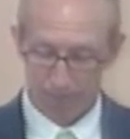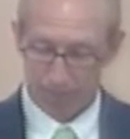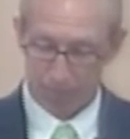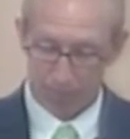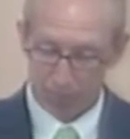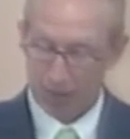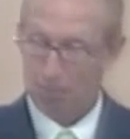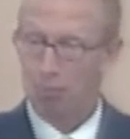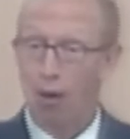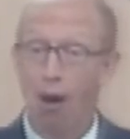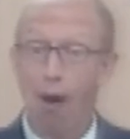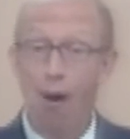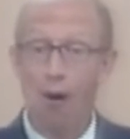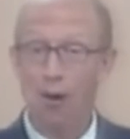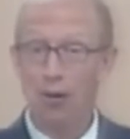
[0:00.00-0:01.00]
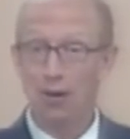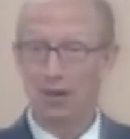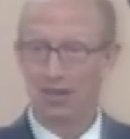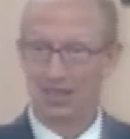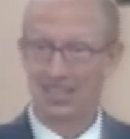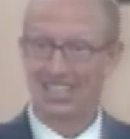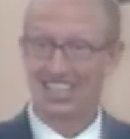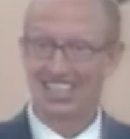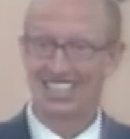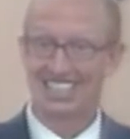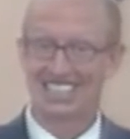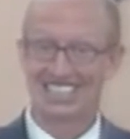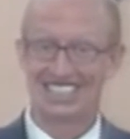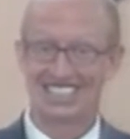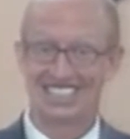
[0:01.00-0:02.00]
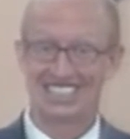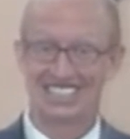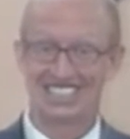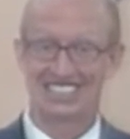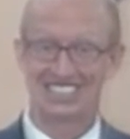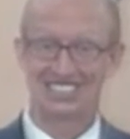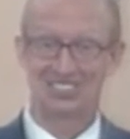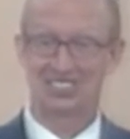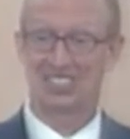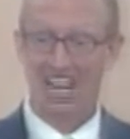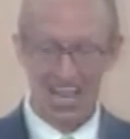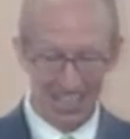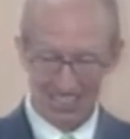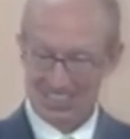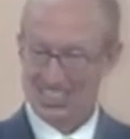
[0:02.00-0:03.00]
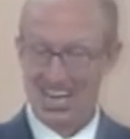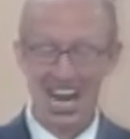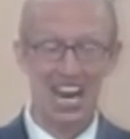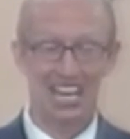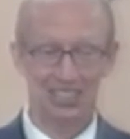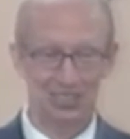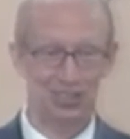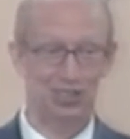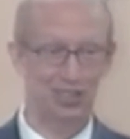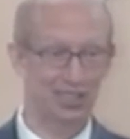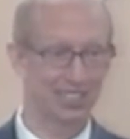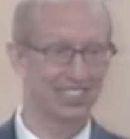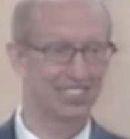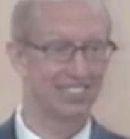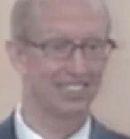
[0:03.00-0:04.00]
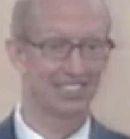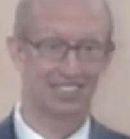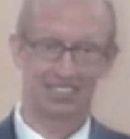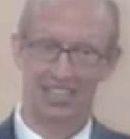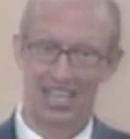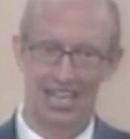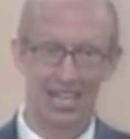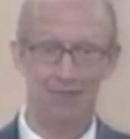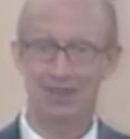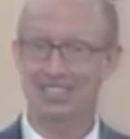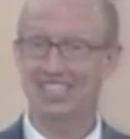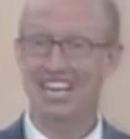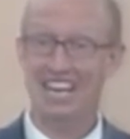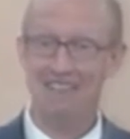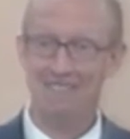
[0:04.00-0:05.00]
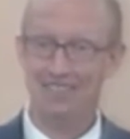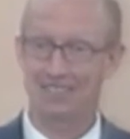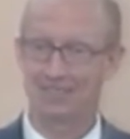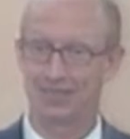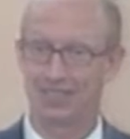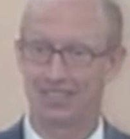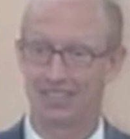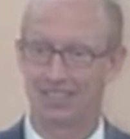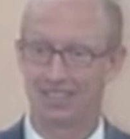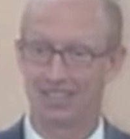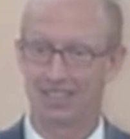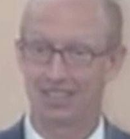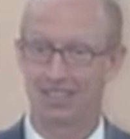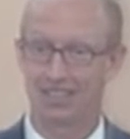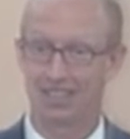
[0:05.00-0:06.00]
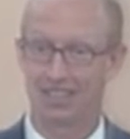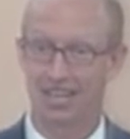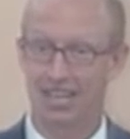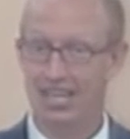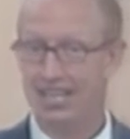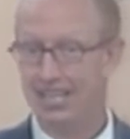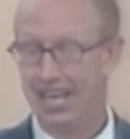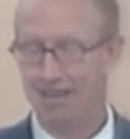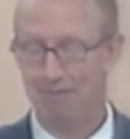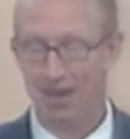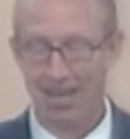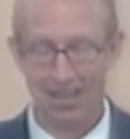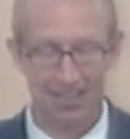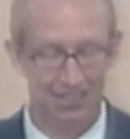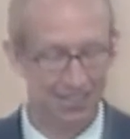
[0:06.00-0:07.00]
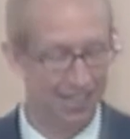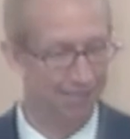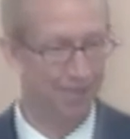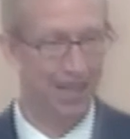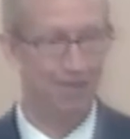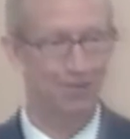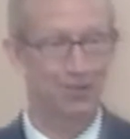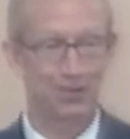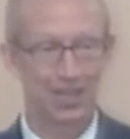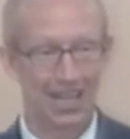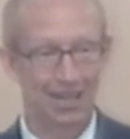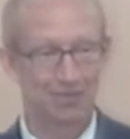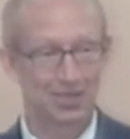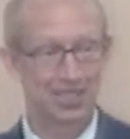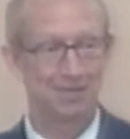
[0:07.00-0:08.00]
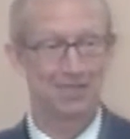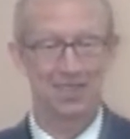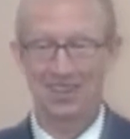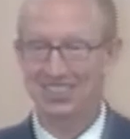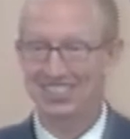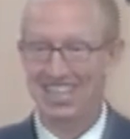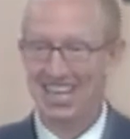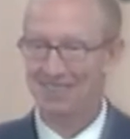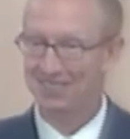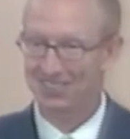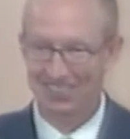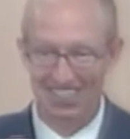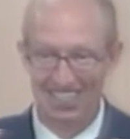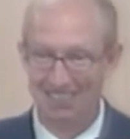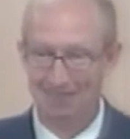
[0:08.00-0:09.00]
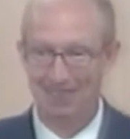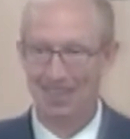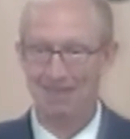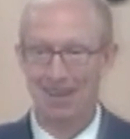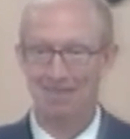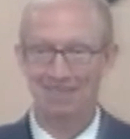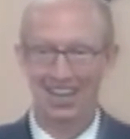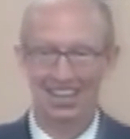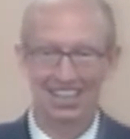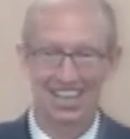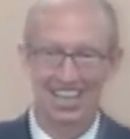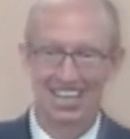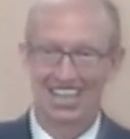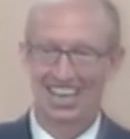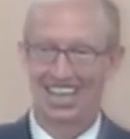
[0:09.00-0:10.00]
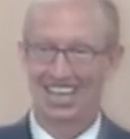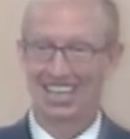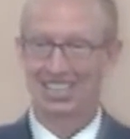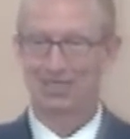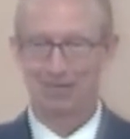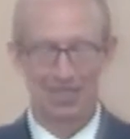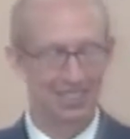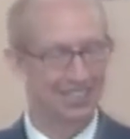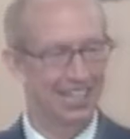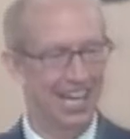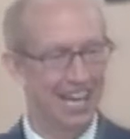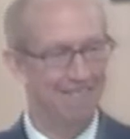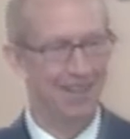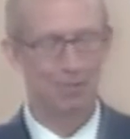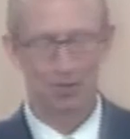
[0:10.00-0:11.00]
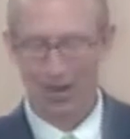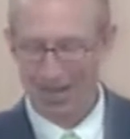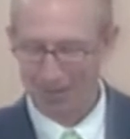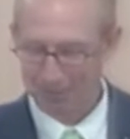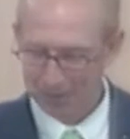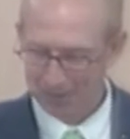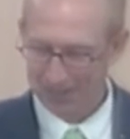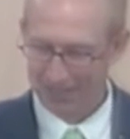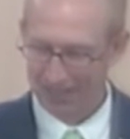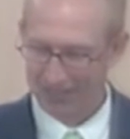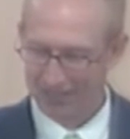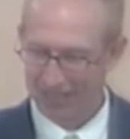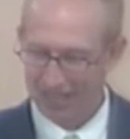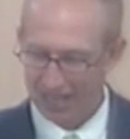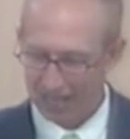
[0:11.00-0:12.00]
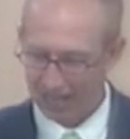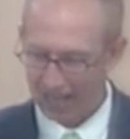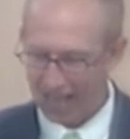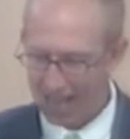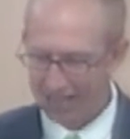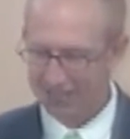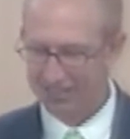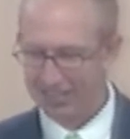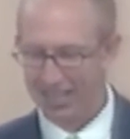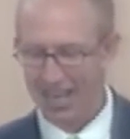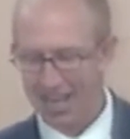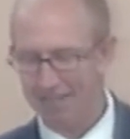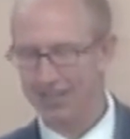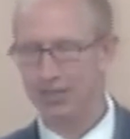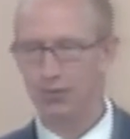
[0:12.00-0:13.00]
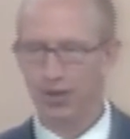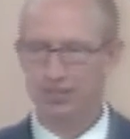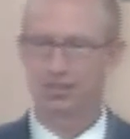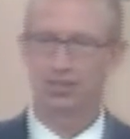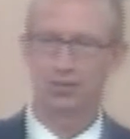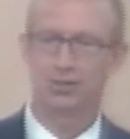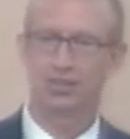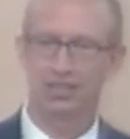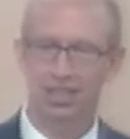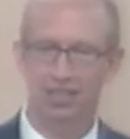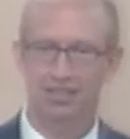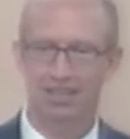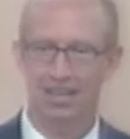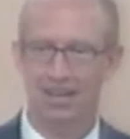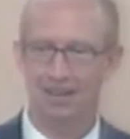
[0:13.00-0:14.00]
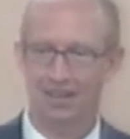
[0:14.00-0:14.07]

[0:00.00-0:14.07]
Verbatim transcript: But Paul got a chance and he went to heaven. And he came back and said, Man, we're going to line up seminars now. I'm going to tell everybody about my uh, experience in heaven. I'm going to write a book on uh, how to see heaven and what to do when you get there.